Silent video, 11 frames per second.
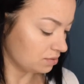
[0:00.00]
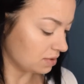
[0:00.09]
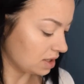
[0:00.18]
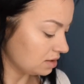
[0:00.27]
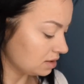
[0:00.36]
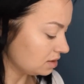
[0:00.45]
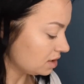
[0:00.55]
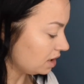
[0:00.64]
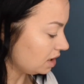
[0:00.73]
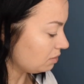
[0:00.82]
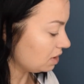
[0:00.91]
to add a
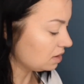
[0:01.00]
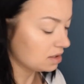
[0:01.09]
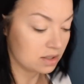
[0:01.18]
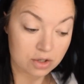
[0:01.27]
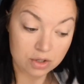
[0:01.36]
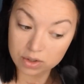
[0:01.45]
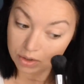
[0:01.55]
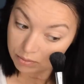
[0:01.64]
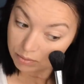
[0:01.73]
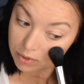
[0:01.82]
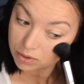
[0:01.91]
tiny bit
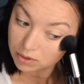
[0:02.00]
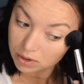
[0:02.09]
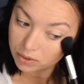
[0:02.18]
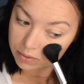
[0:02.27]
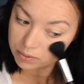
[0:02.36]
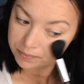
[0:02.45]
more glow.